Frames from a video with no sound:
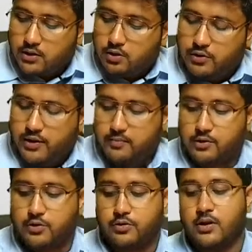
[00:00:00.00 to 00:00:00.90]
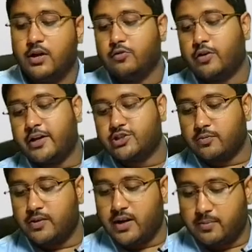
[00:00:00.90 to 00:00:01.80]
Okay, good. For each
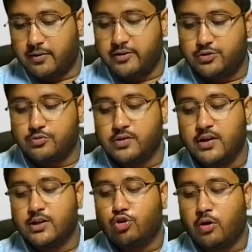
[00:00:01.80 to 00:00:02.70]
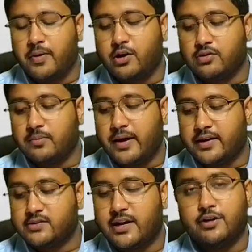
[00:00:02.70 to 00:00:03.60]
of the above issues, comment on the
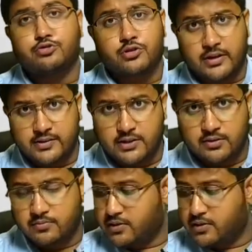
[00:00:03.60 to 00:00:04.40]
matters that you should consider.